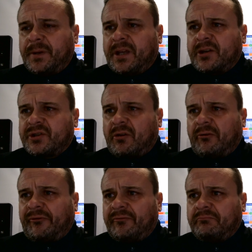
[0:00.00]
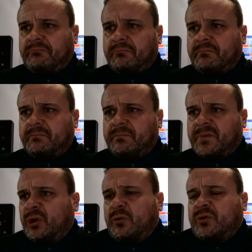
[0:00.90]
because of
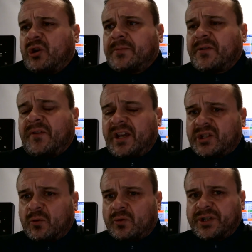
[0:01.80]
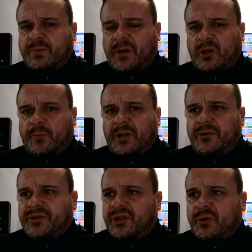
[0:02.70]
the new types of heat sources we're going to be
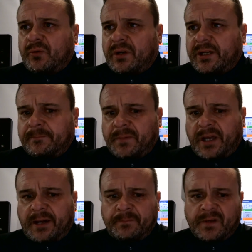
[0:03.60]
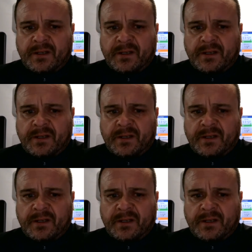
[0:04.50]
using shortly. Yeah.